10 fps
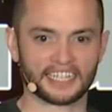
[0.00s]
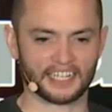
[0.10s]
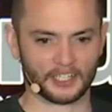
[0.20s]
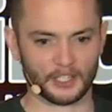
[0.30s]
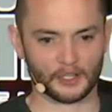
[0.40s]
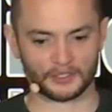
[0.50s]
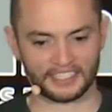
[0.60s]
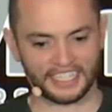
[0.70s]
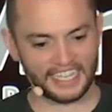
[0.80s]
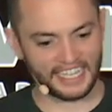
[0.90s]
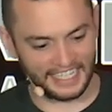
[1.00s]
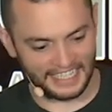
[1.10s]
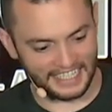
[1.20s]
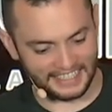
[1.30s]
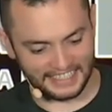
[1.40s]
kind of close. And he
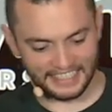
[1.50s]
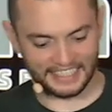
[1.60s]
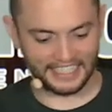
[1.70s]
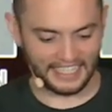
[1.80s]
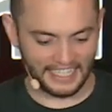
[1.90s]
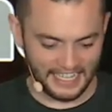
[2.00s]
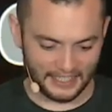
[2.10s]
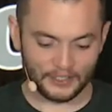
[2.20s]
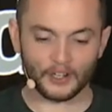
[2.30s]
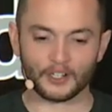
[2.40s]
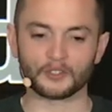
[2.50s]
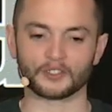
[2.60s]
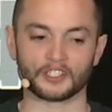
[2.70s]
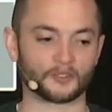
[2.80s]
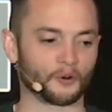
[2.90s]
gets in, and they start
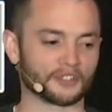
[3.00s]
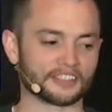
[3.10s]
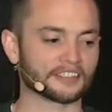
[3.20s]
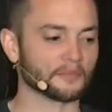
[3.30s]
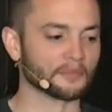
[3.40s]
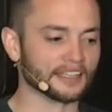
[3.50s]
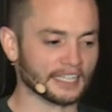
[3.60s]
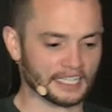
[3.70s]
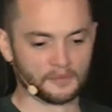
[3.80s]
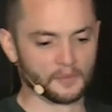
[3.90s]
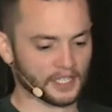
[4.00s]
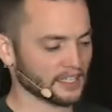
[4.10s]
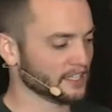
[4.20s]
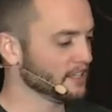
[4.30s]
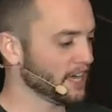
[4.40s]
closing the door. And something in
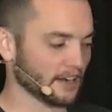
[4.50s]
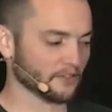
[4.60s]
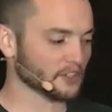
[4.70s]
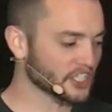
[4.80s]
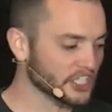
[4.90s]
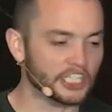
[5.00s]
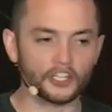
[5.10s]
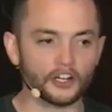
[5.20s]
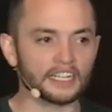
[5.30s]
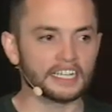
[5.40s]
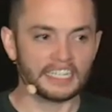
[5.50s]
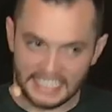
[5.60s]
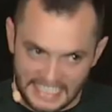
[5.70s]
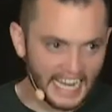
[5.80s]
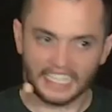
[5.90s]
me, out of sheer
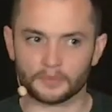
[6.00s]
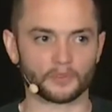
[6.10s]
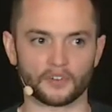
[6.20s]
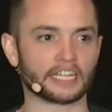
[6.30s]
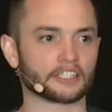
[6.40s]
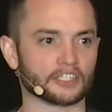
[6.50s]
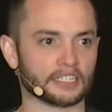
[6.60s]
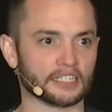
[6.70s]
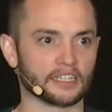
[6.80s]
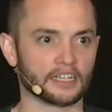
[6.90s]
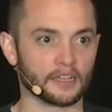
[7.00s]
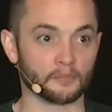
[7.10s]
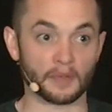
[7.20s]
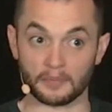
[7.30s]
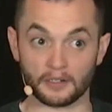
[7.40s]
desperation,
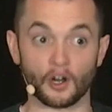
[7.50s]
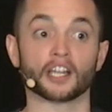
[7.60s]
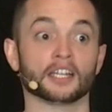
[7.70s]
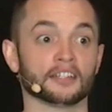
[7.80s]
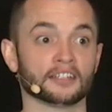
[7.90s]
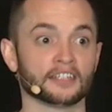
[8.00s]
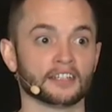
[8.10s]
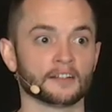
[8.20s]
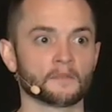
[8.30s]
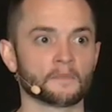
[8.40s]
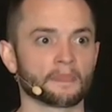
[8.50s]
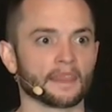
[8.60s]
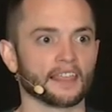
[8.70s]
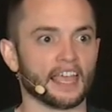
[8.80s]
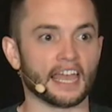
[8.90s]
made me run.
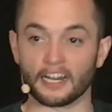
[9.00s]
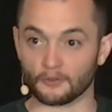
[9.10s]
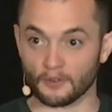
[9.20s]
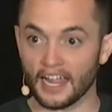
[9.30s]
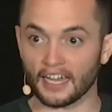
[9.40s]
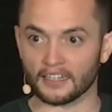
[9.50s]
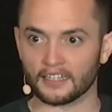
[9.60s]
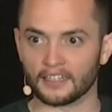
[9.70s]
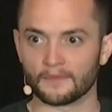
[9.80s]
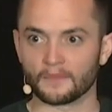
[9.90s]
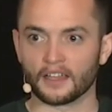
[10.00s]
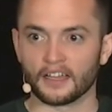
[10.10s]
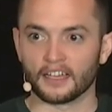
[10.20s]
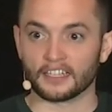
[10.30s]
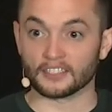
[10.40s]
And I ran
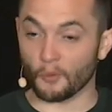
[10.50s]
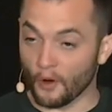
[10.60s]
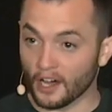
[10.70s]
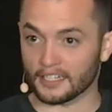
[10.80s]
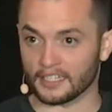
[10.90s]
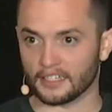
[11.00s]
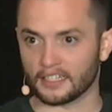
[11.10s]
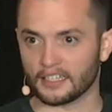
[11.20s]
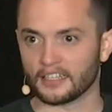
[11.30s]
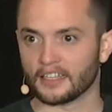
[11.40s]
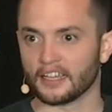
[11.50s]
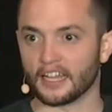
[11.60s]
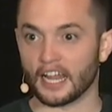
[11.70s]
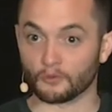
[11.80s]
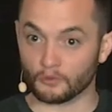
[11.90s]
because I wanted it.
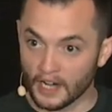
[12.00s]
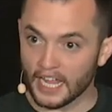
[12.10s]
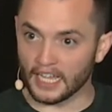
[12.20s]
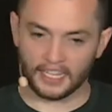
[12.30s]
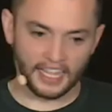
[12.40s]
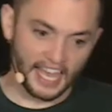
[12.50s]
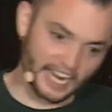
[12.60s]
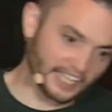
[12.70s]
And I ran, and